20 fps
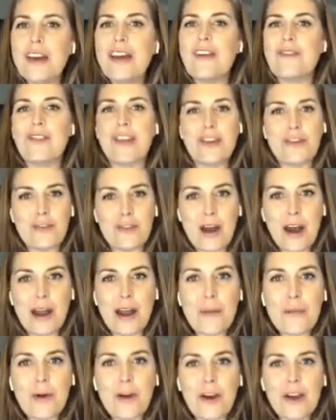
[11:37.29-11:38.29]
If they do not
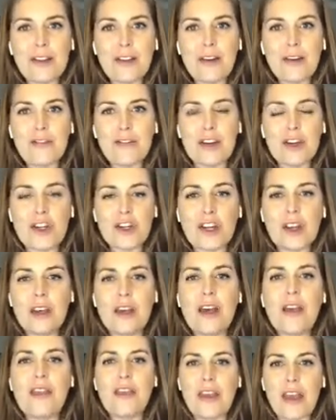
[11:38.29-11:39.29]
upgrade their
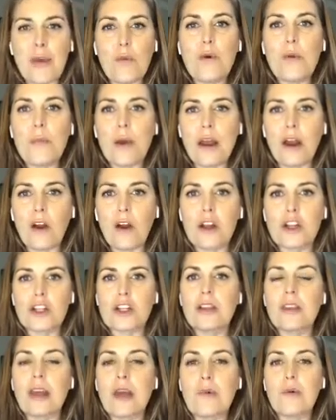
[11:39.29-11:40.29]
vision, they will
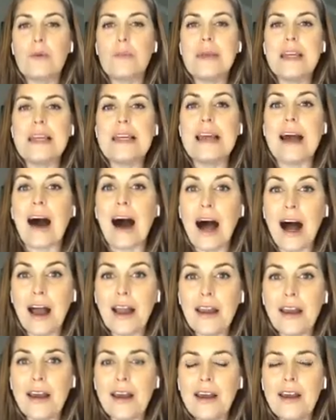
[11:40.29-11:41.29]
perish. They will be
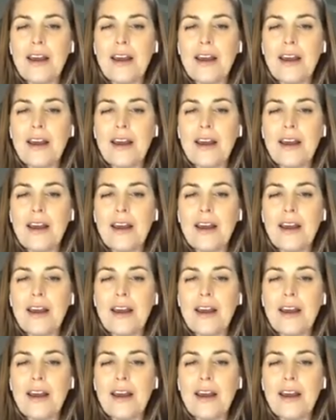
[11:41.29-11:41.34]
gone.